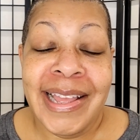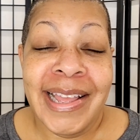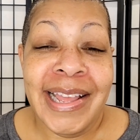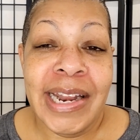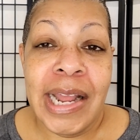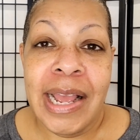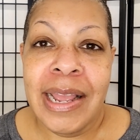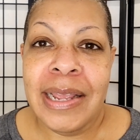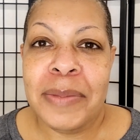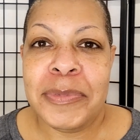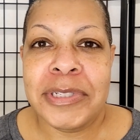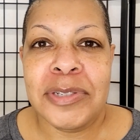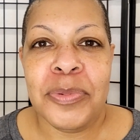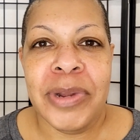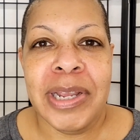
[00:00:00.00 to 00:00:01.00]
And I am
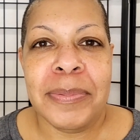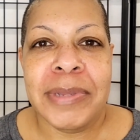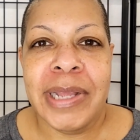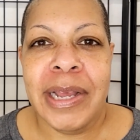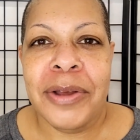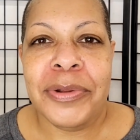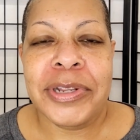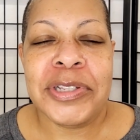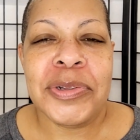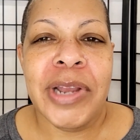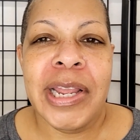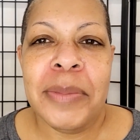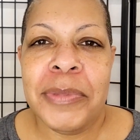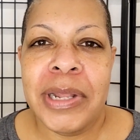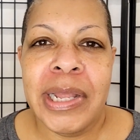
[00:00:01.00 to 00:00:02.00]
just wiped out. And so
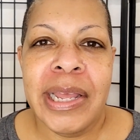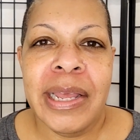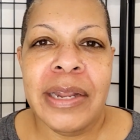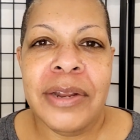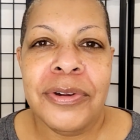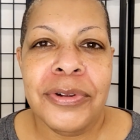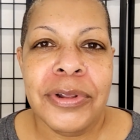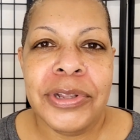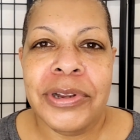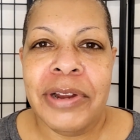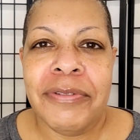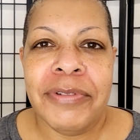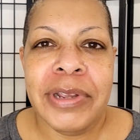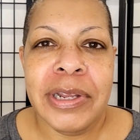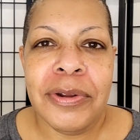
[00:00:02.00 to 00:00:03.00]
I am glad earlier I
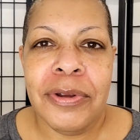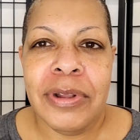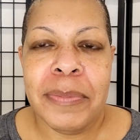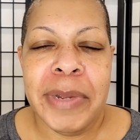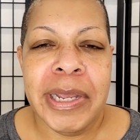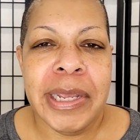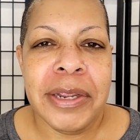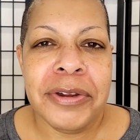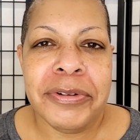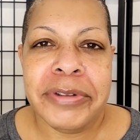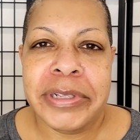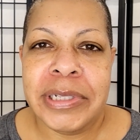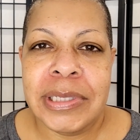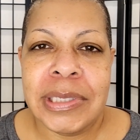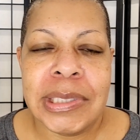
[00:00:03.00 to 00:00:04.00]
ran all of my
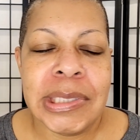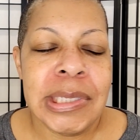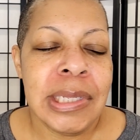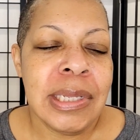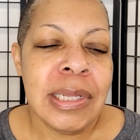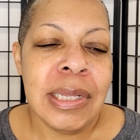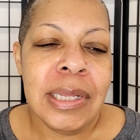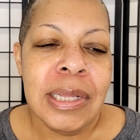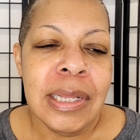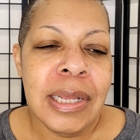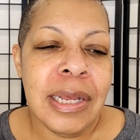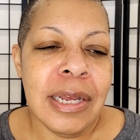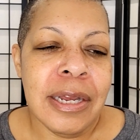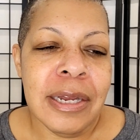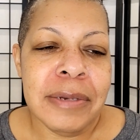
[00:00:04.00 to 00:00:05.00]
errands.
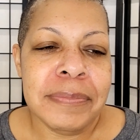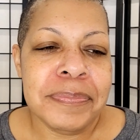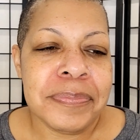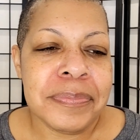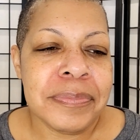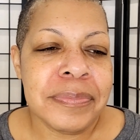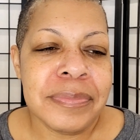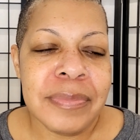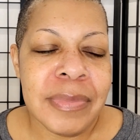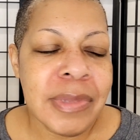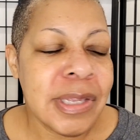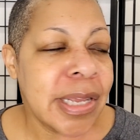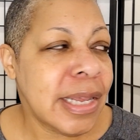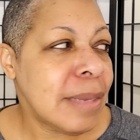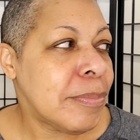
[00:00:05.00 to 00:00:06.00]
Um,
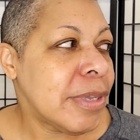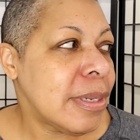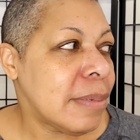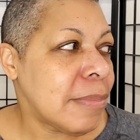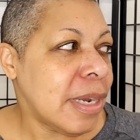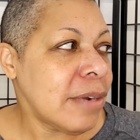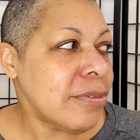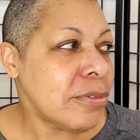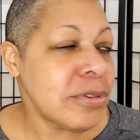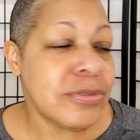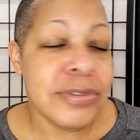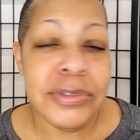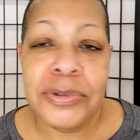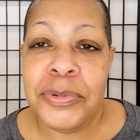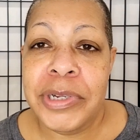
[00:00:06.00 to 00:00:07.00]
came in, my
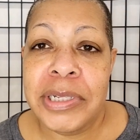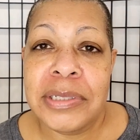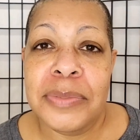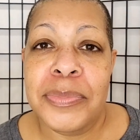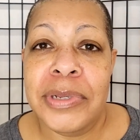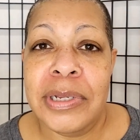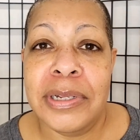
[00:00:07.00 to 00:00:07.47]
groceries are waiting to be